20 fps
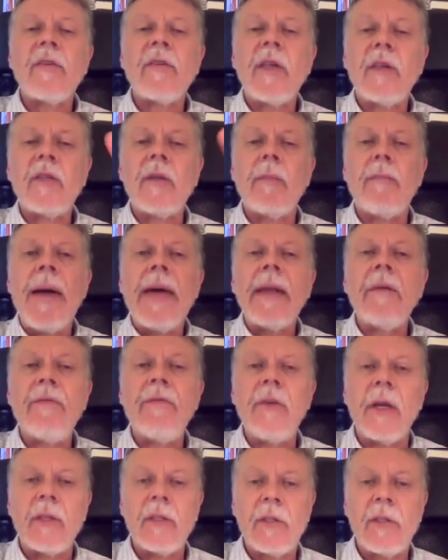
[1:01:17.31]
says the
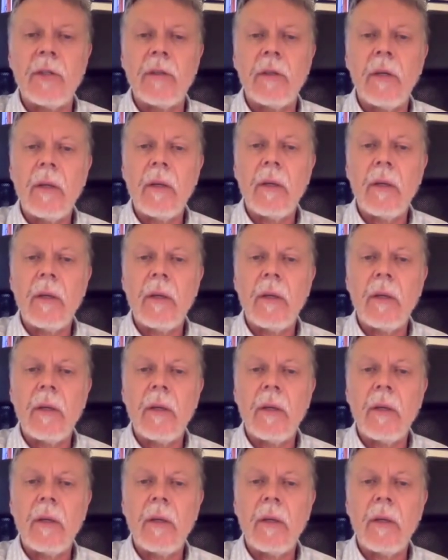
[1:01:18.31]
benefits